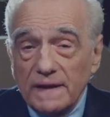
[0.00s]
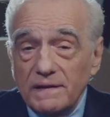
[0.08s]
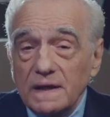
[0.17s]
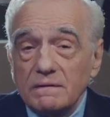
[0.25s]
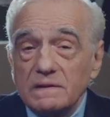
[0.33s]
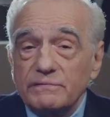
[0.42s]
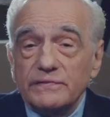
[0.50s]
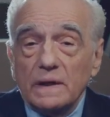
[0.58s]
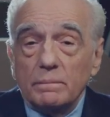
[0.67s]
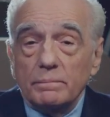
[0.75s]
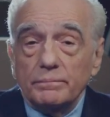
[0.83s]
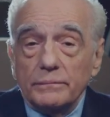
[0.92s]
think of the
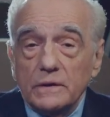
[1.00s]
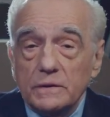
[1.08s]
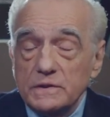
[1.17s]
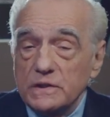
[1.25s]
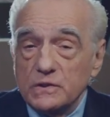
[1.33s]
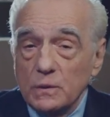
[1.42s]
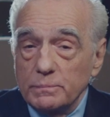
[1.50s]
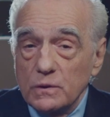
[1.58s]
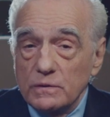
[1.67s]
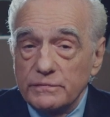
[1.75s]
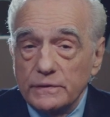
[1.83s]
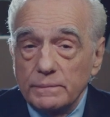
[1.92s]
film because it's so
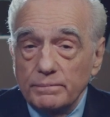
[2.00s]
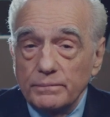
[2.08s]
beautiful.